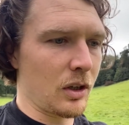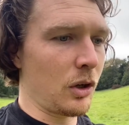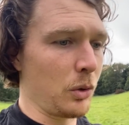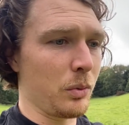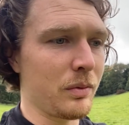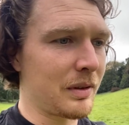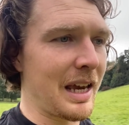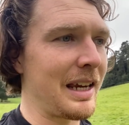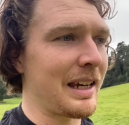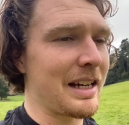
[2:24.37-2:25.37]
who
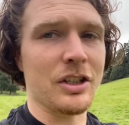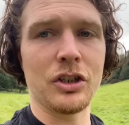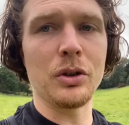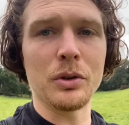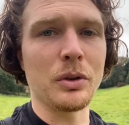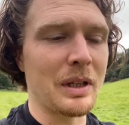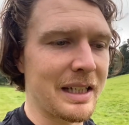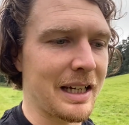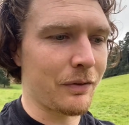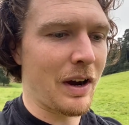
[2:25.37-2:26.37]
they get to choose who they
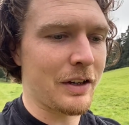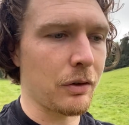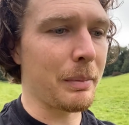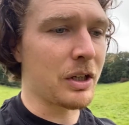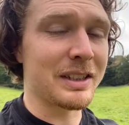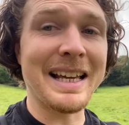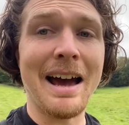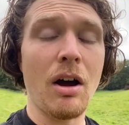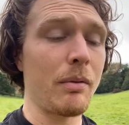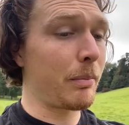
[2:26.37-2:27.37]
take advice from, because
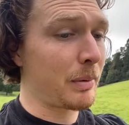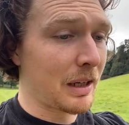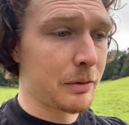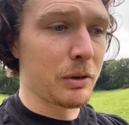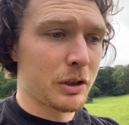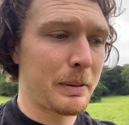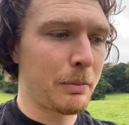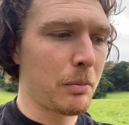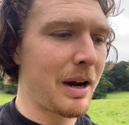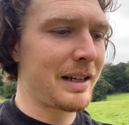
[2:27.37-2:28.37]
as much as
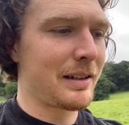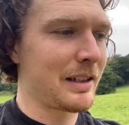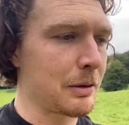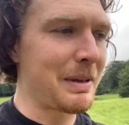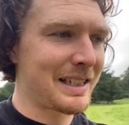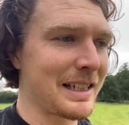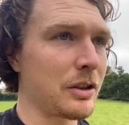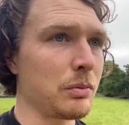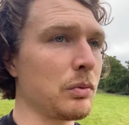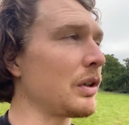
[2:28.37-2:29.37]
people might dismiss
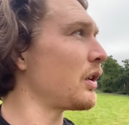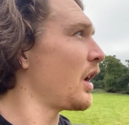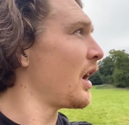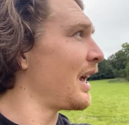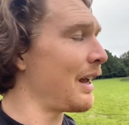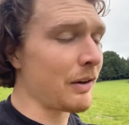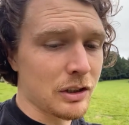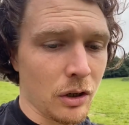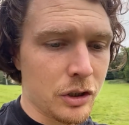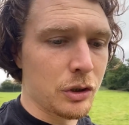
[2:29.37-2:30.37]
this,
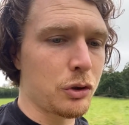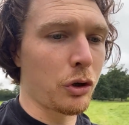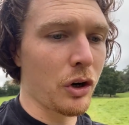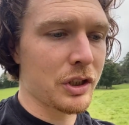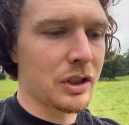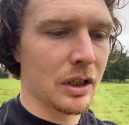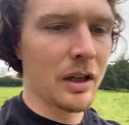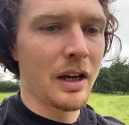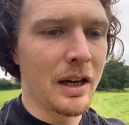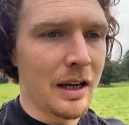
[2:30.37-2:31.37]
as long as you
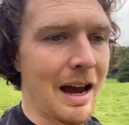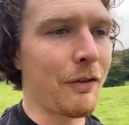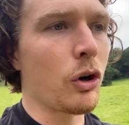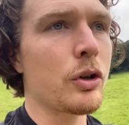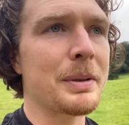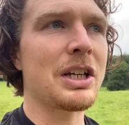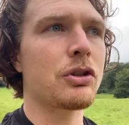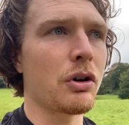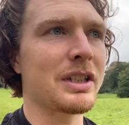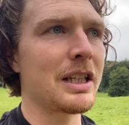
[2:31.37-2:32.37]
have 100%
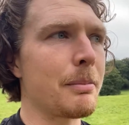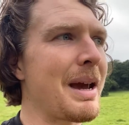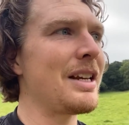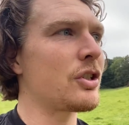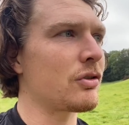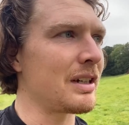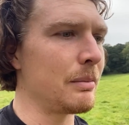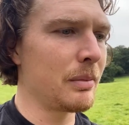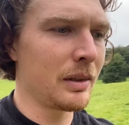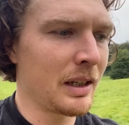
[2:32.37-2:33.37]
trust in the
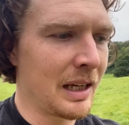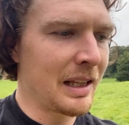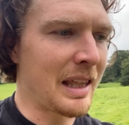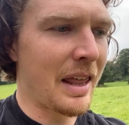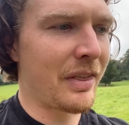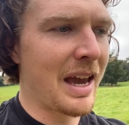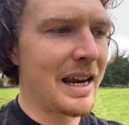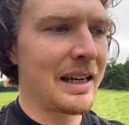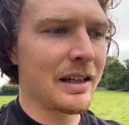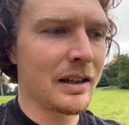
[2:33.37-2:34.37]
mainstream that
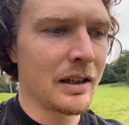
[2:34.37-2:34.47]
they,